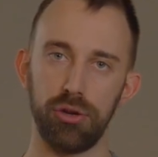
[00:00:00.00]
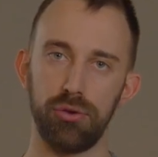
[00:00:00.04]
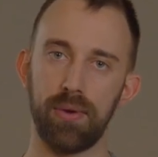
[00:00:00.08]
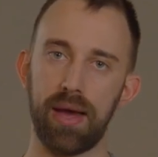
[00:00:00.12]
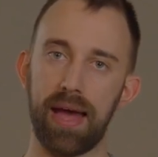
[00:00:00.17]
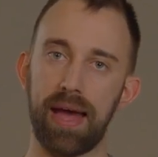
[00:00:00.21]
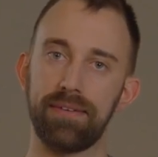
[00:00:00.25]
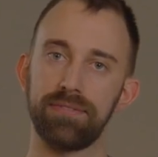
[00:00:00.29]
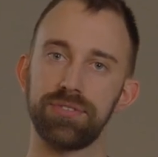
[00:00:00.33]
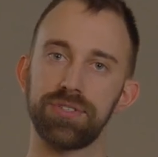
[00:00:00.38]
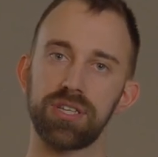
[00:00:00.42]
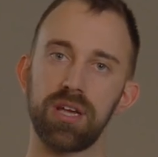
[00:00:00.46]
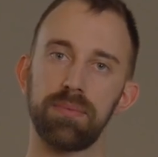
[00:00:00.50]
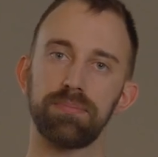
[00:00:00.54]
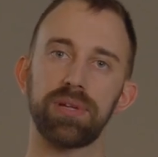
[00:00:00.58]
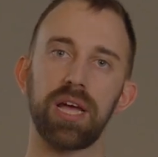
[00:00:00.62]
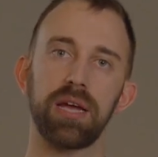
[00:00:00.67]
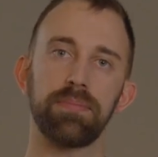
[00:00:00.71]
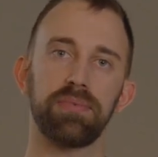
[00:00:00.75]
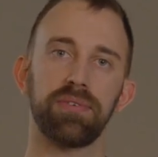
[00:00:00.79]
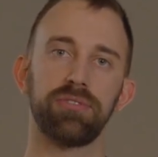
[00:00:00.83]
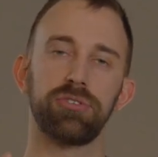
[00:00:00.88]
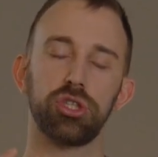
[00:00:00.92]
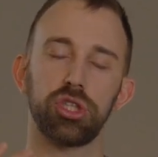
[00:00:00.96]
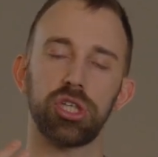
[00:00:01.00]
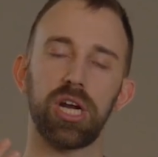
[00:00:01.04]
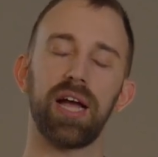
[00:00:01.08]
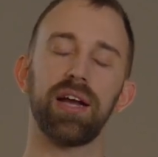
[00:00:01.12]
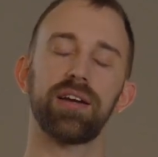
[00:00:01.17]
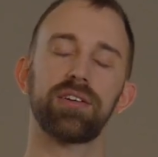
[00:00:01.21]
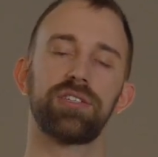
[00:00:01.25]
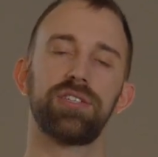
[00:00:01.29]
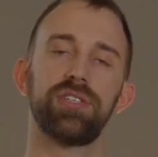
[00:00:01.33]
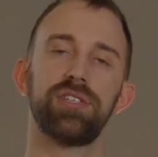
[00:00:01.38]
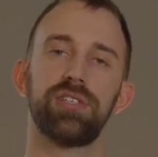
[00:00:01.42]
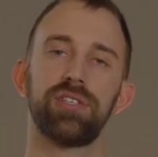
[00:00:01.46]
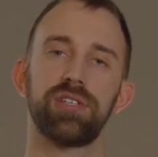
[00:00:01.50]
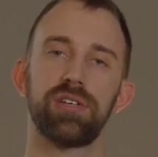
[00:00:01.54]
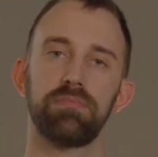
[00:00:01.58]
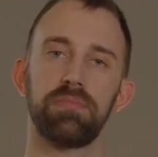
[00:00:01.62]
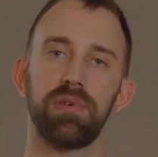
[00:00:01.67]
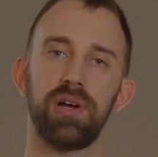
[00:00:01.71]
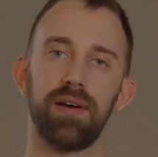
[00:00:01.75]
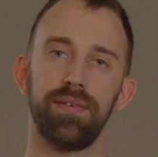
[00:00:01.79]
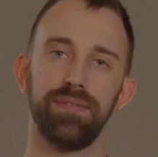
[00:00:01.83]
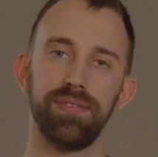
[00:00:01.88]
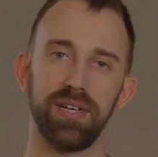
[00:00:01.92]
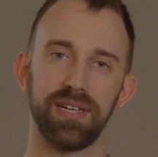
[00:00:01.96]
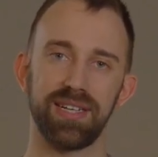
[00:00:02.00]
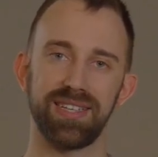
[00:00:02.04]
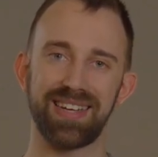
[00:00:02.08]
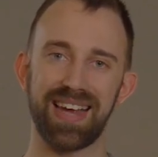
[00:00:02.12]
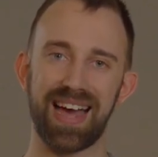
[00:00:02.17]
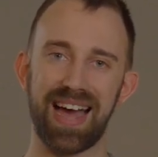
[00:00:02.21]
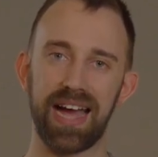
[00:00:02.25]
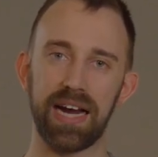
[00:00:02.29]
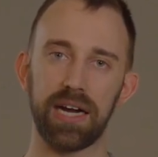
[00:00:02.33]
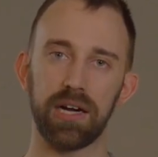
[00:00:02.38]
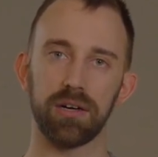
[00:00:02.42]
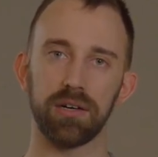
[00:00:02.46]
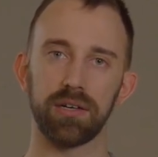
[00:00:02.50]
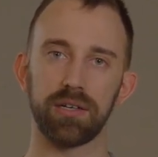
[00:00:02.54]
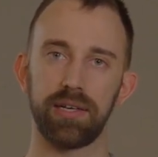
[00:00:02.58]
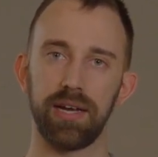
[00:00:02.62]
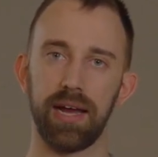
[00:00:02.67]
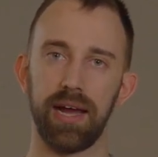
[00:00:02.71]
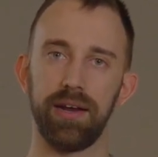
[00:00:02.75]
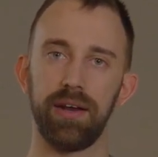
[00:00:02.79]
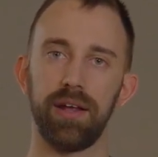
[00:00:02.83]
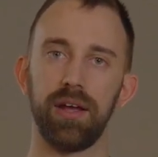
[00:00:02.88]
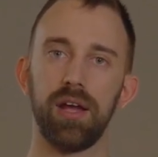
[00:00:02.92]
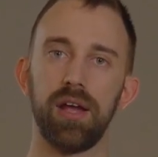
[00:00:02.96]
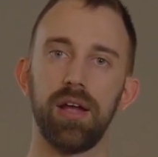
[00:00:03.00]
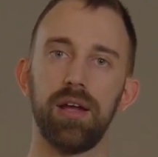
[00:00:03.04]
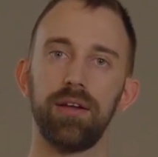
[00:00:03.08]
You have some type of shock system of the entire gun